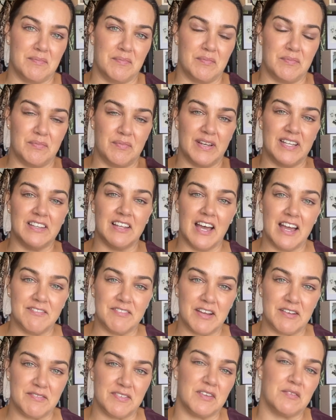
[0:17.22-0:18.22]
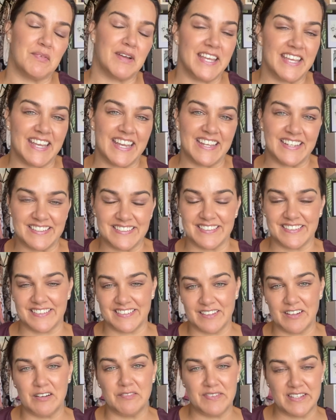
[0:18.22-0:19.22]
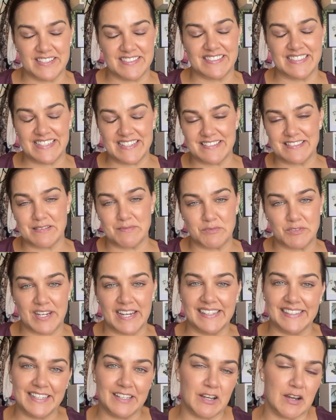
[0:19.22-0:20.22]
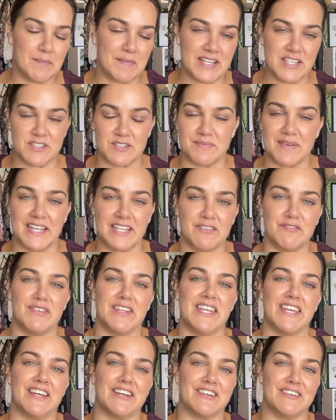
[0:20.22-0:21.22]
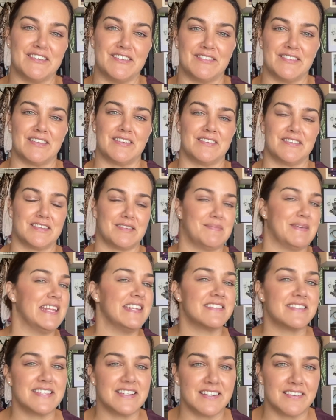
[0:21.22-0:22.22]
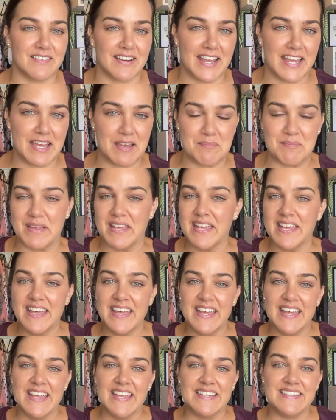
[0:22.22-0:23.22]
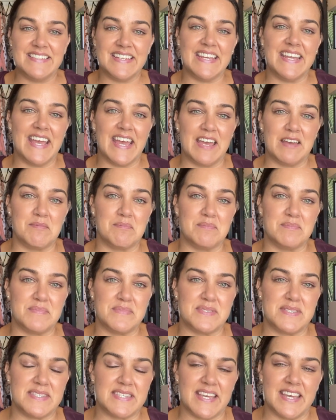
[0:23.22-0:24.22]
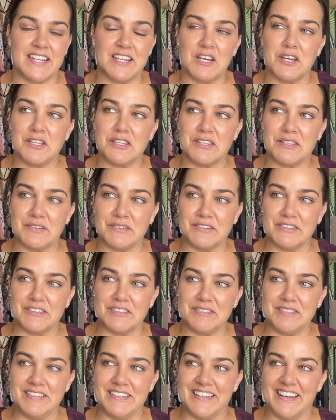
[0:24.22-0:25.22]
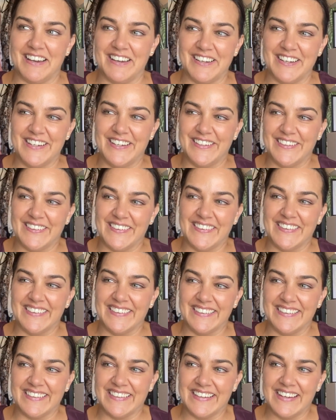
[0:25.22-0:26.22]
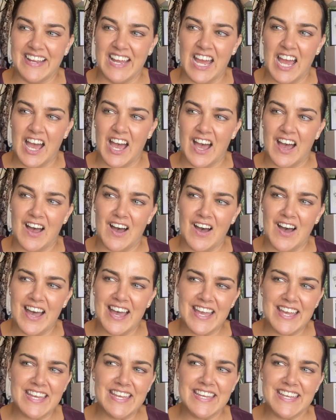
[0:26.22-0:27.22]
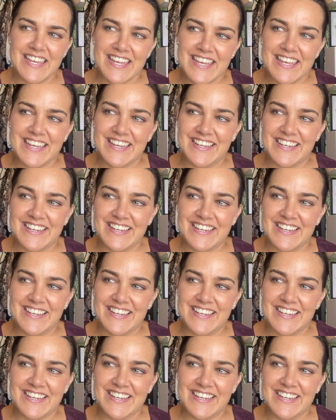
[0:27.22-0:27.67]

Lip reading: went live over the weekend, and obviously some trailing comments from other videos and some Instagram DMs. And I thought, you know, I